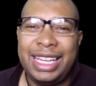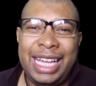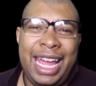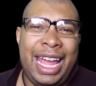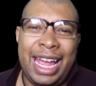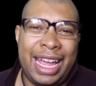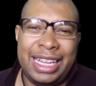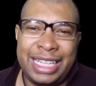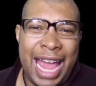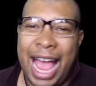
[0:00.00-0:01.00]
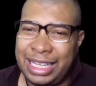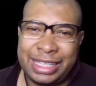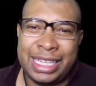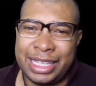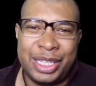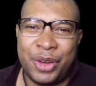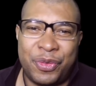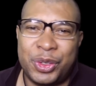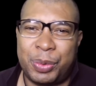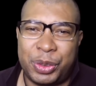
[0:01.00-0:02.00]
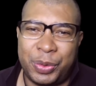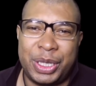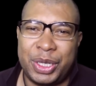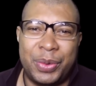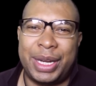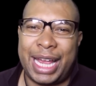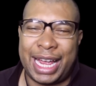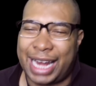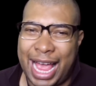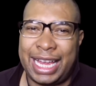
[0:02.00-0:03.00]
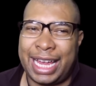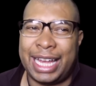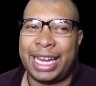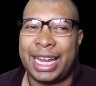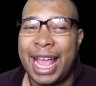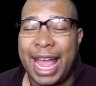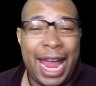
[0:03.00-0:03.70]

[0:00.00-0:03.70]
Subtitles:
Yeah, I see the difference between you and Anna. I get it.